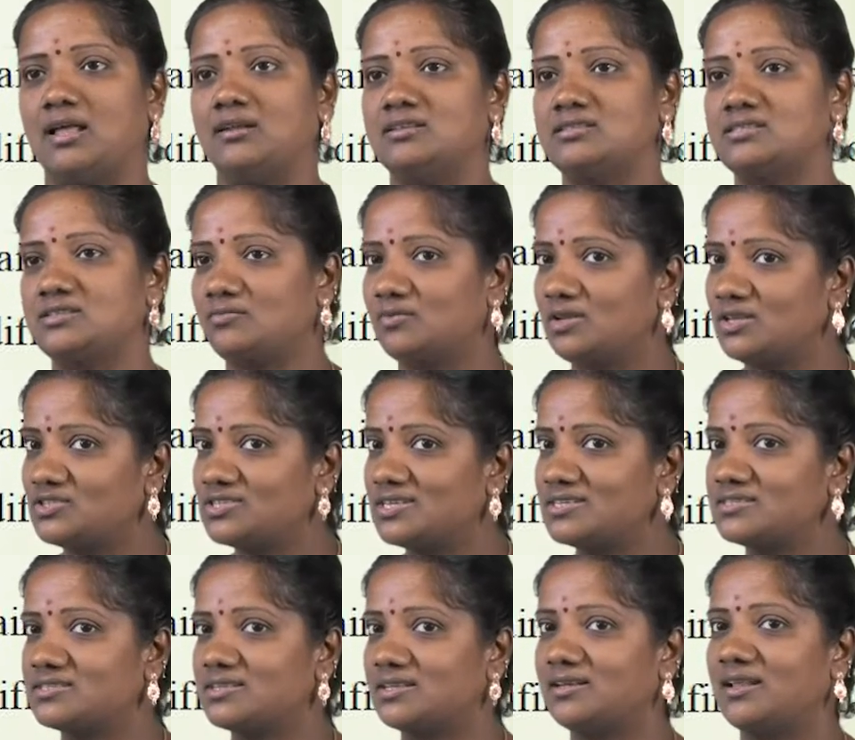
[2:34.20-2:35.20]
and the
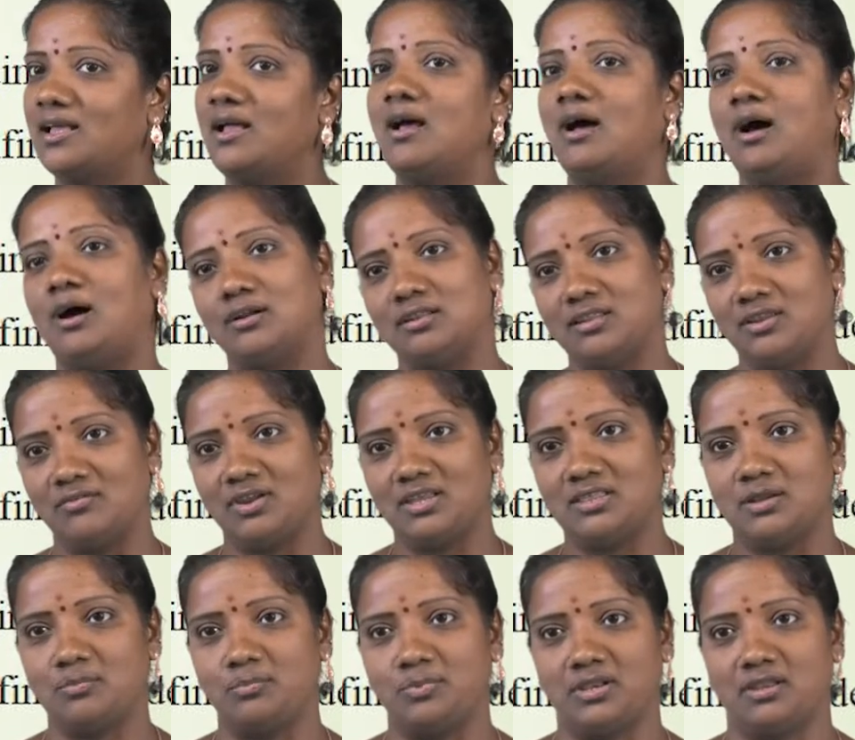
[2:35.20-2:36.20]
civilization on the
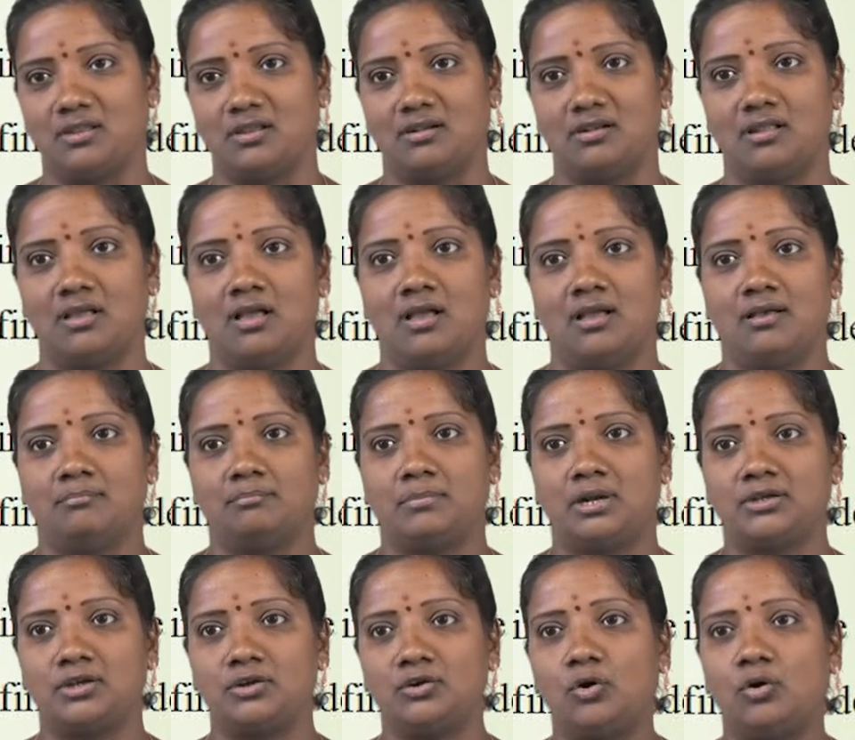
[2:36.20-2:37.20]
Vedic period,
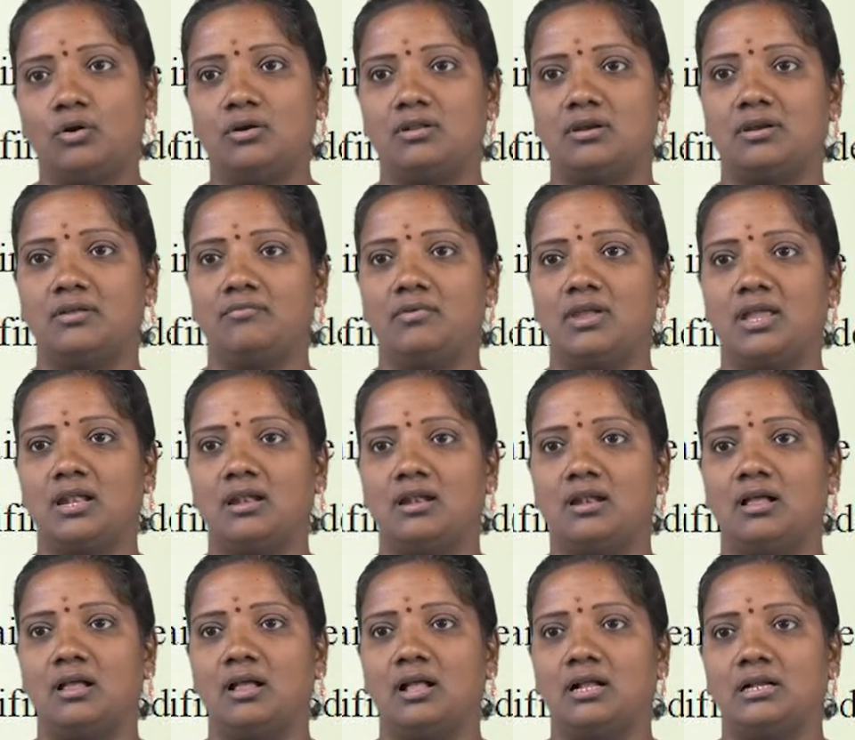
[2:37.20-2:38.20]
but don't reveal
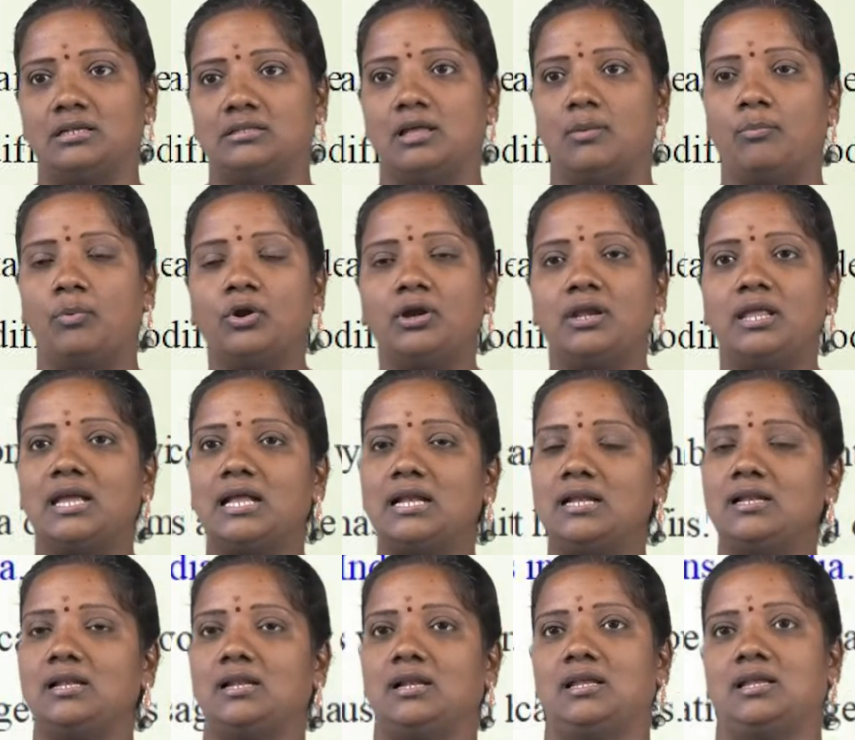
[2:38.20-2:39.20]
the
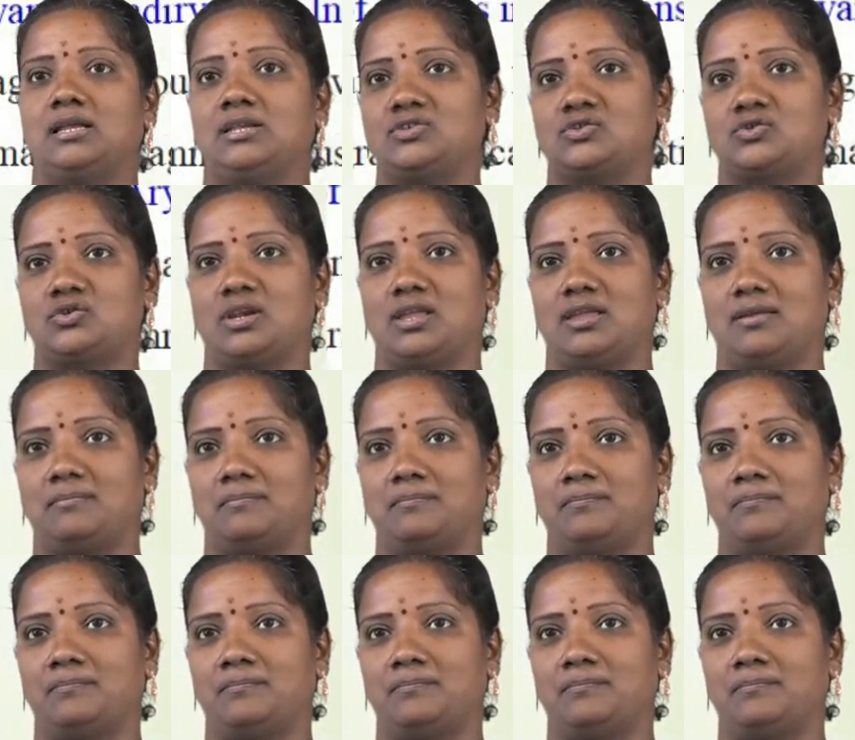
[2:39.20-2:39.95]
political history.